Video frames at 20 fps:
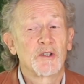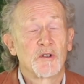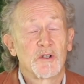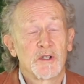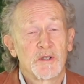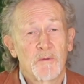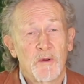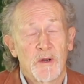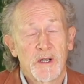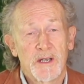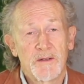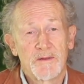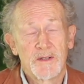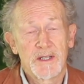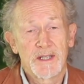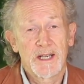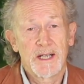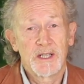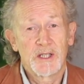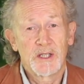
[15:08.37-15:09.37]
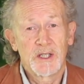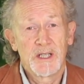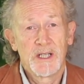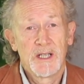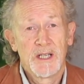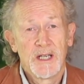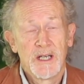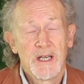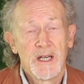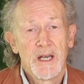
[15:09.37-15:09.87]
is what gives us energy.
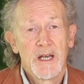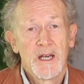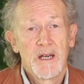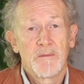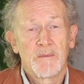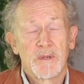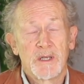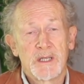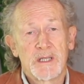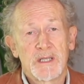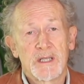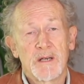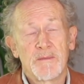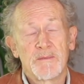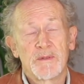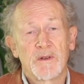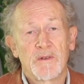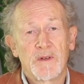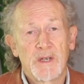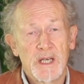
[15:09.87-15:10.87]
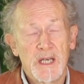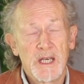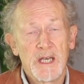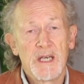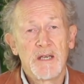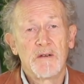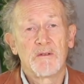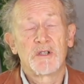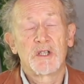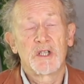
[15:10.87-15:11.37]
But in terms of
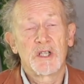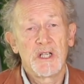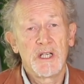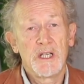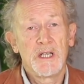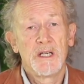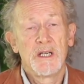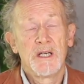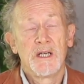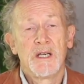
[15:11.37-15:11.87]
qi or qi,